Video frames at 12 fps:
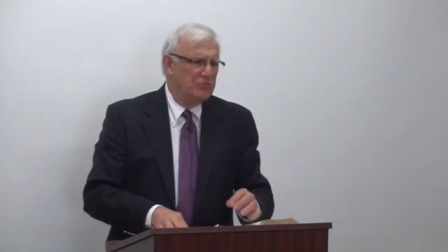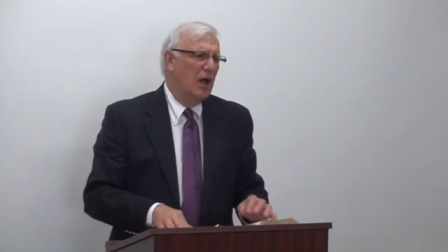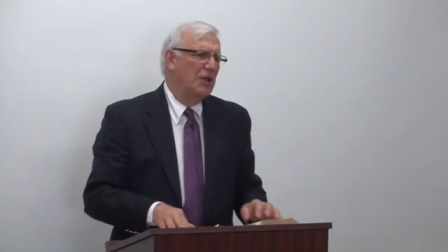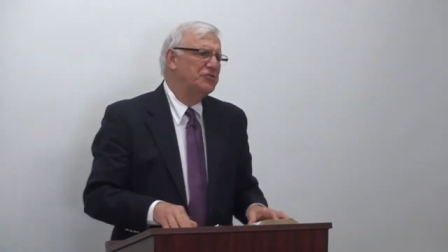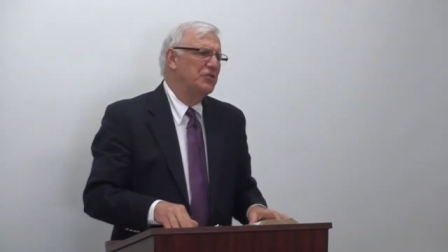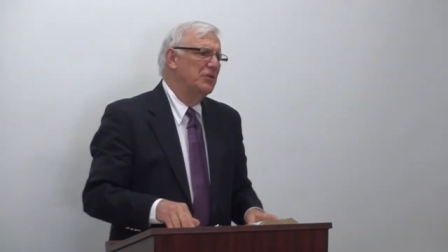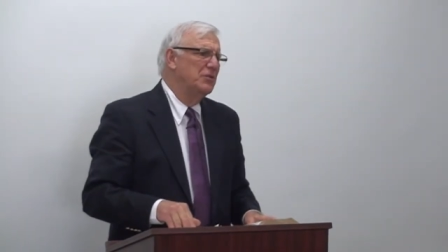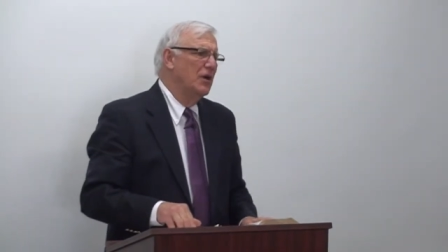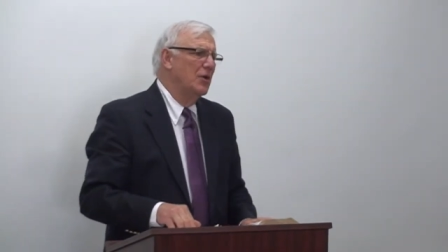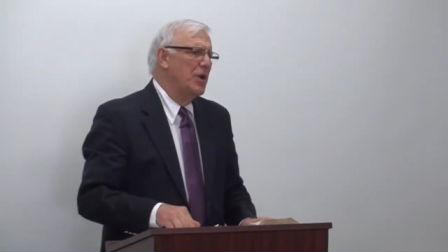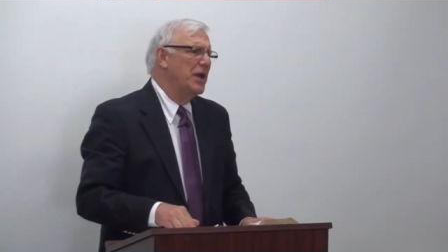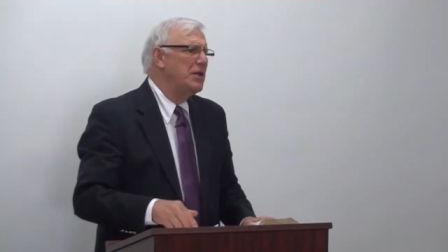John said,
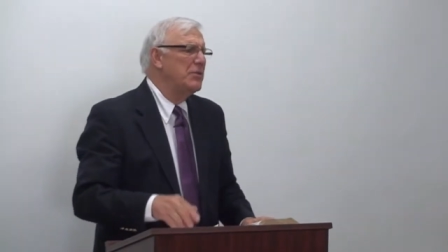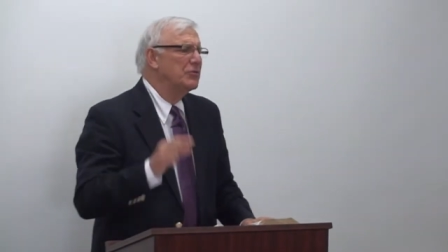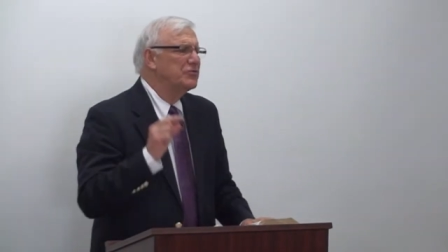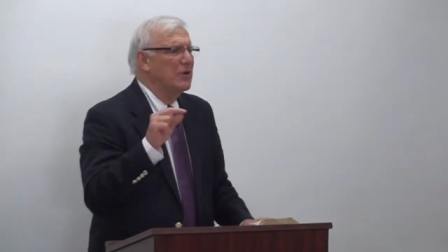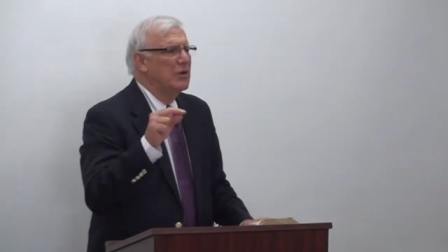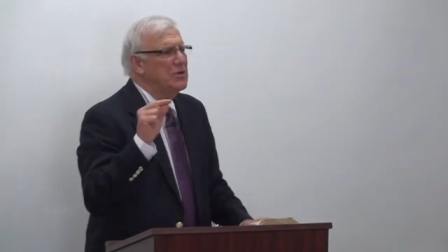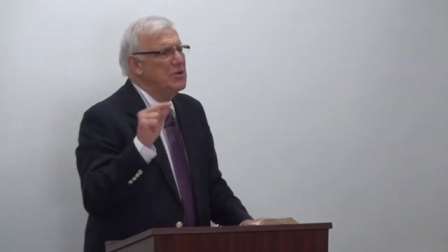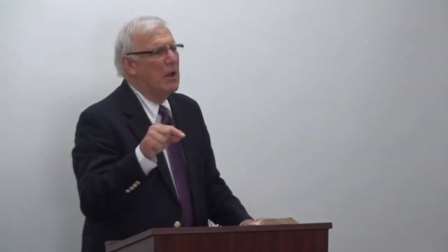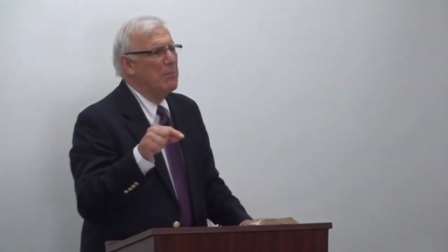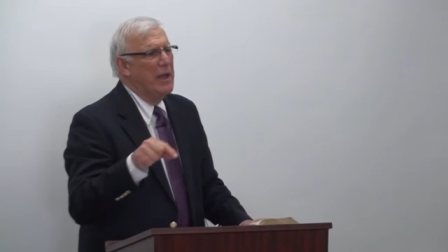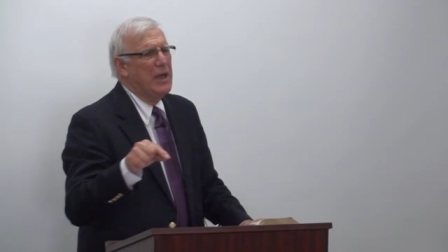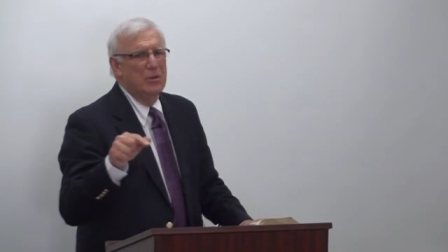uh, Randy, there's a
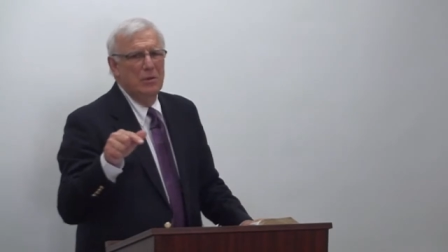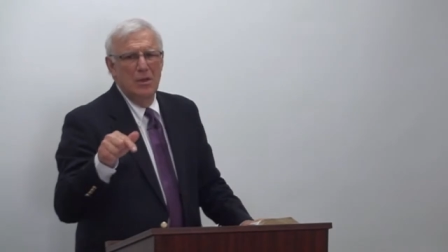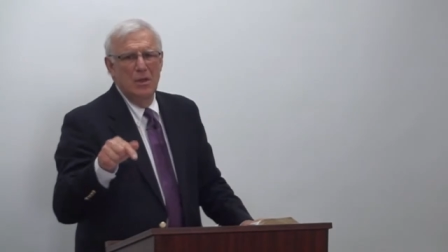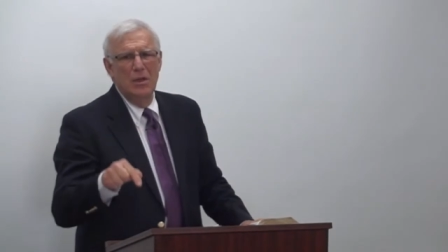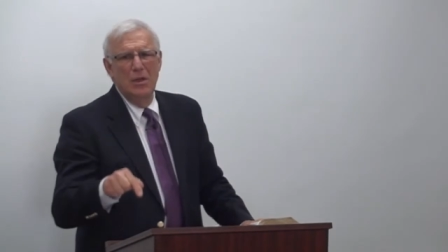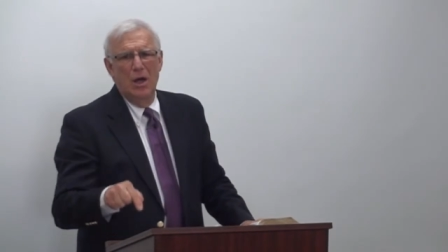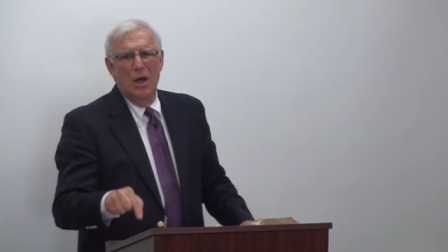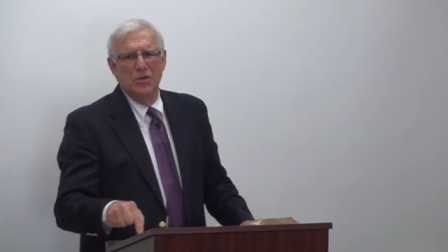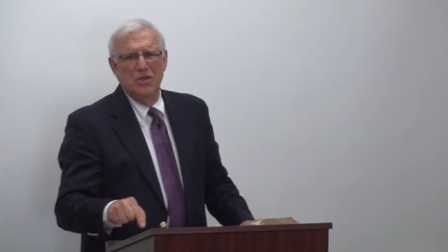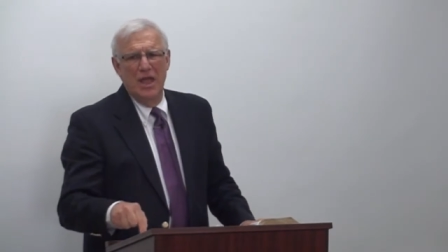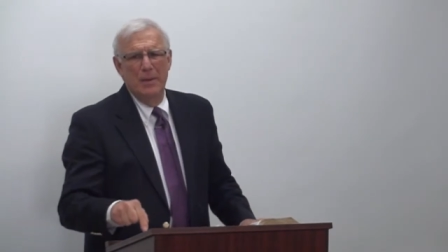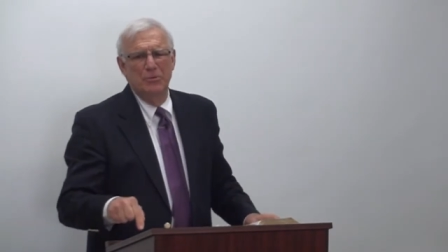young man
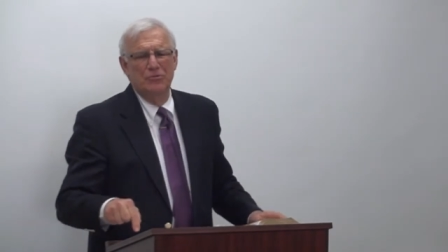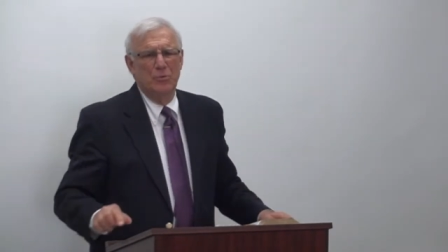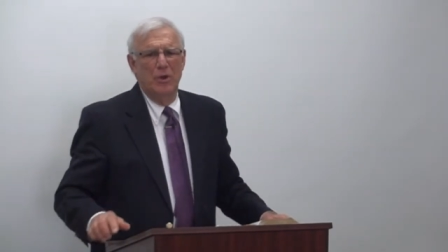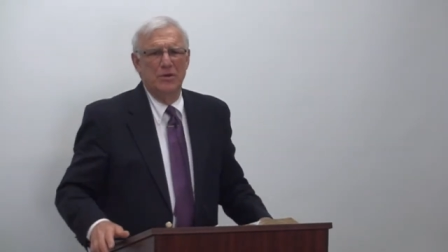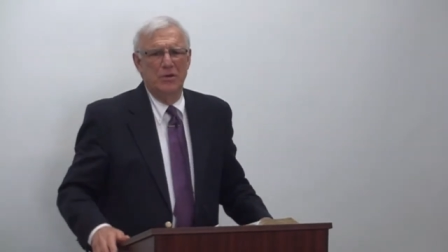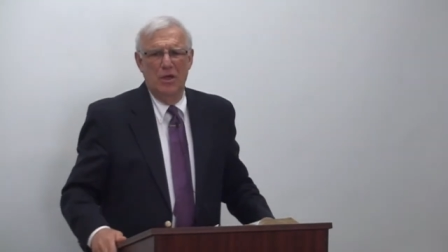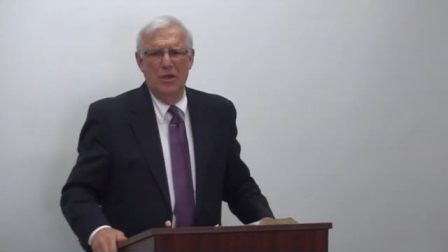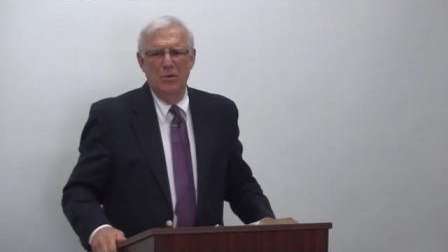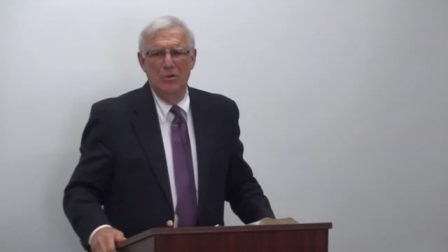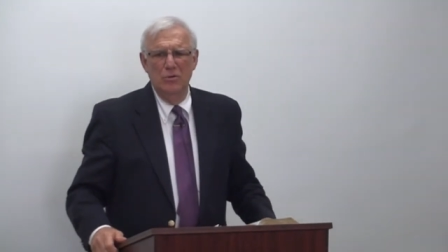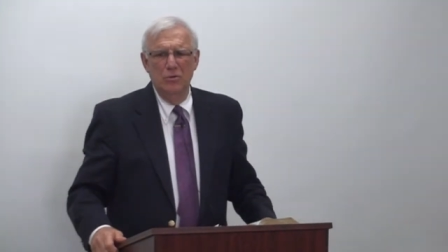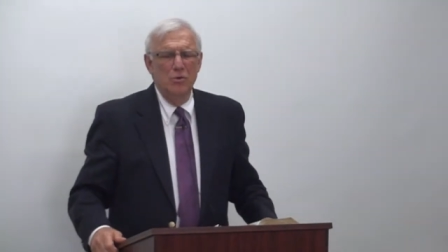on campus right
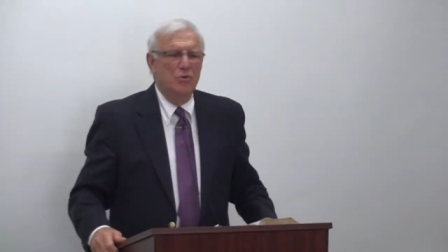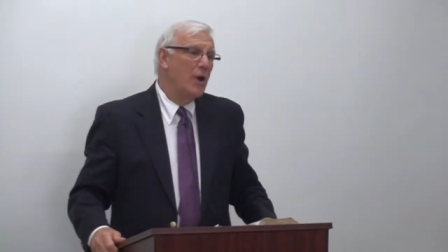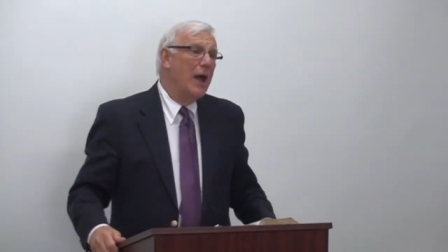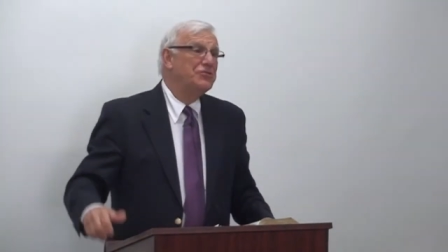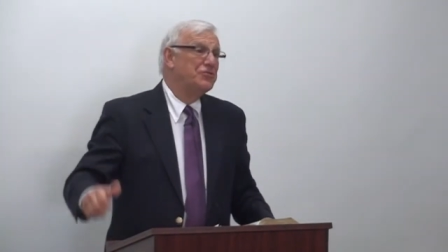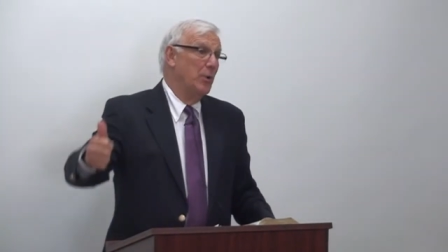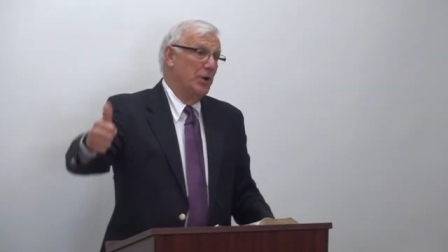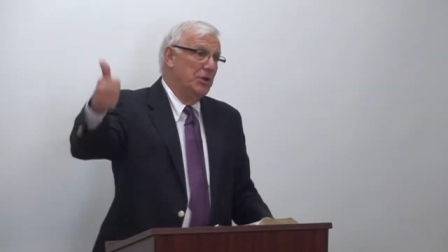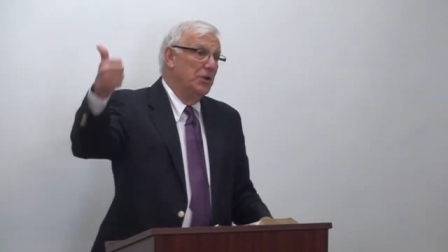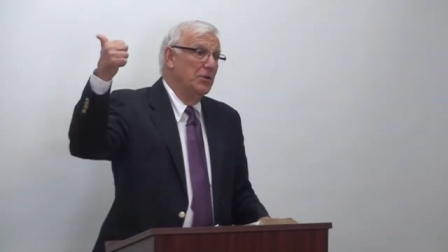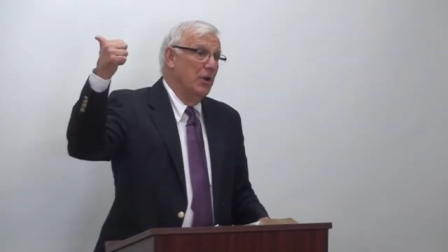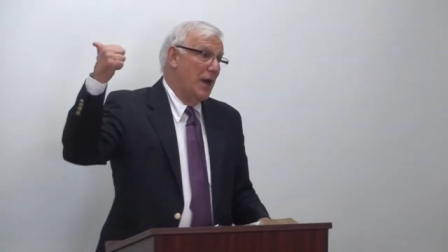now who
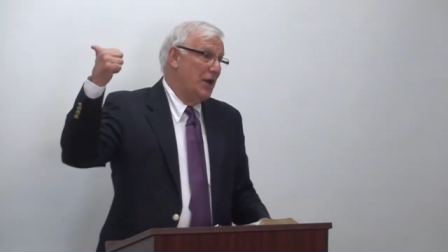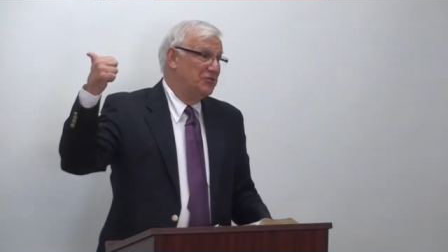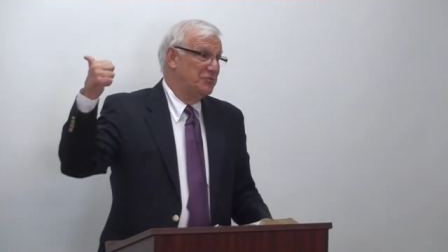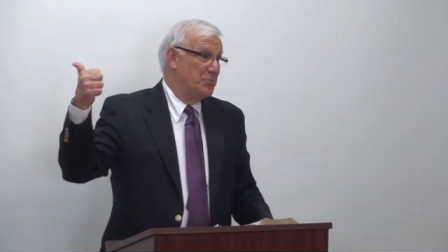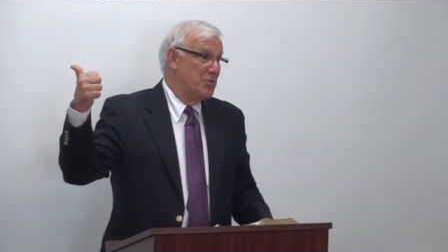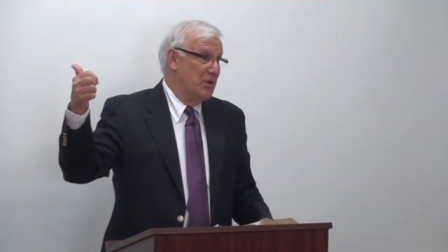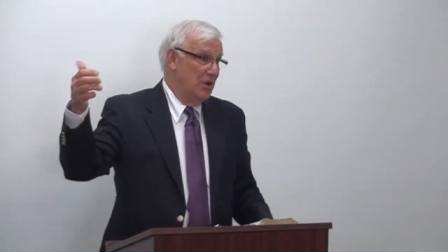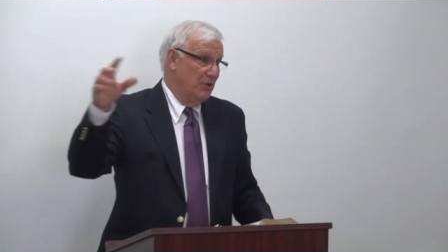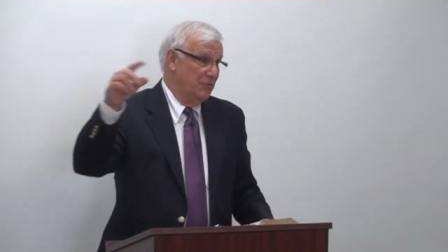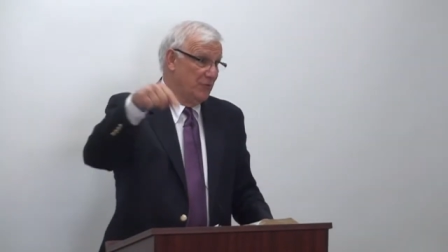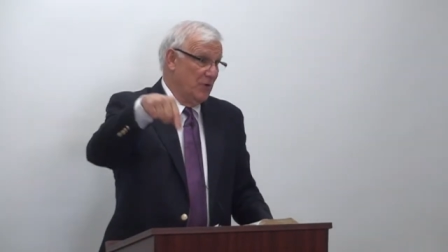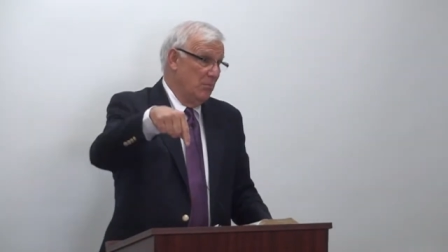graduated last
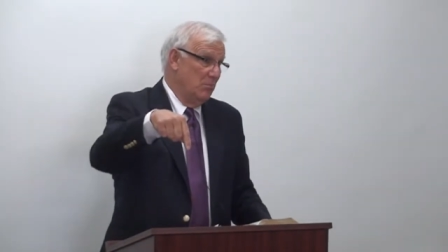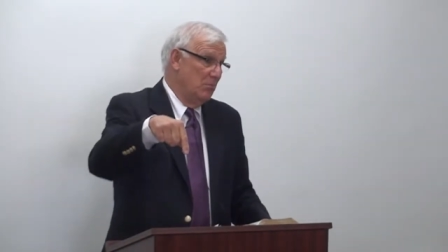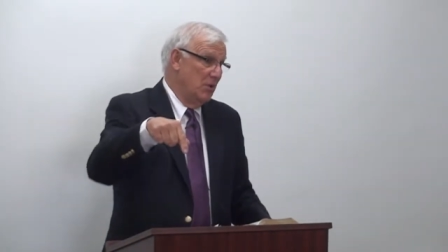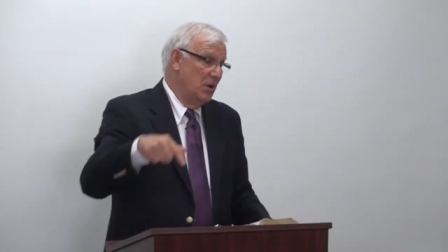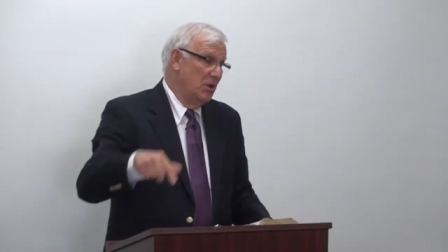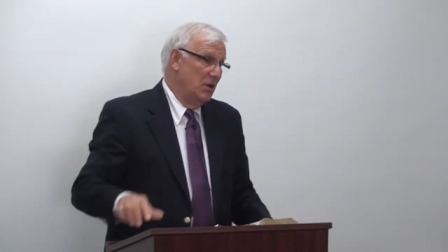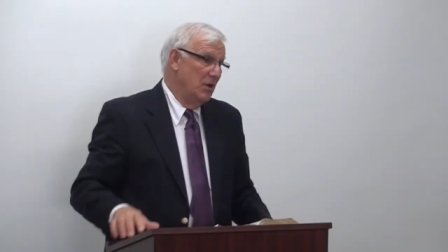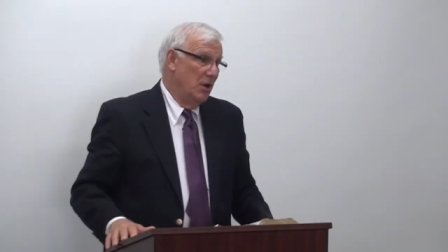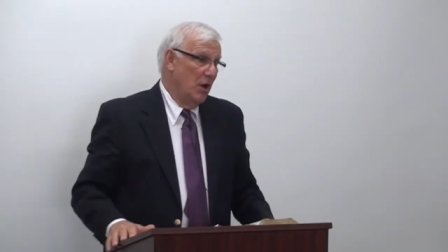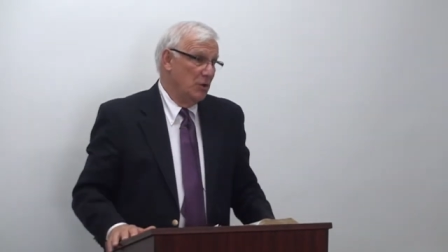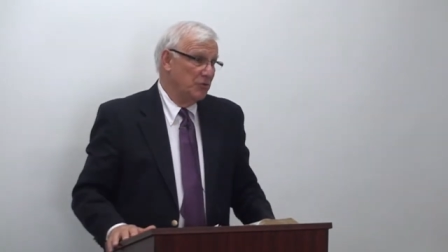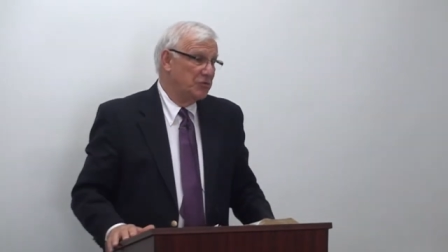spring from
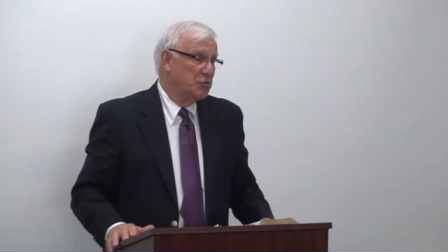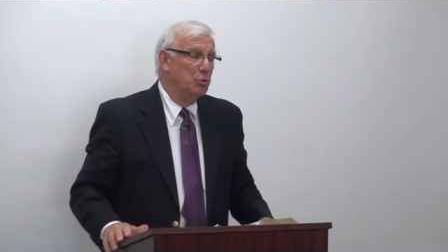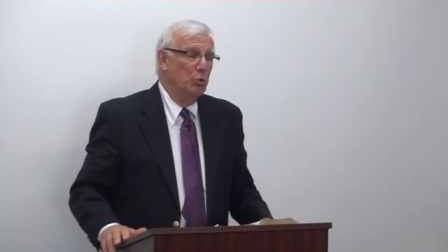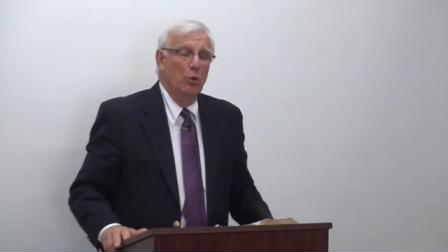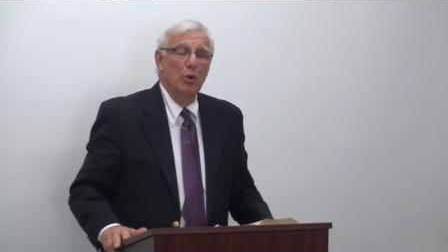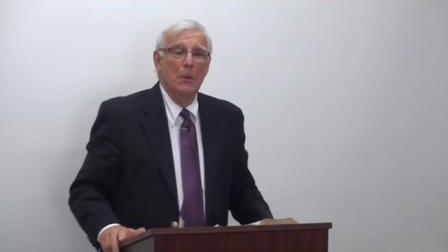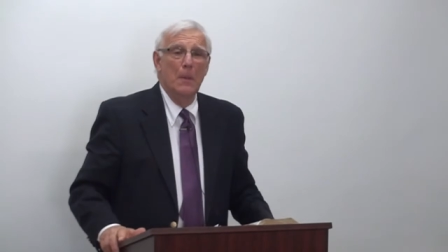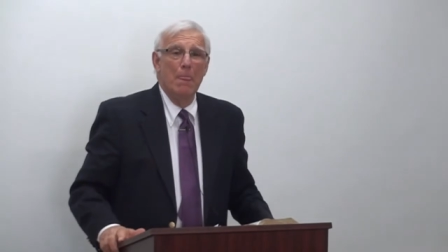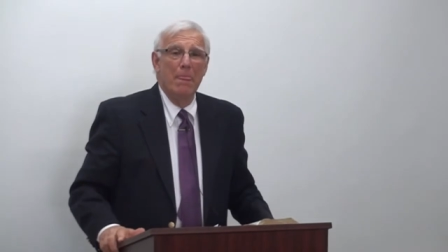our school,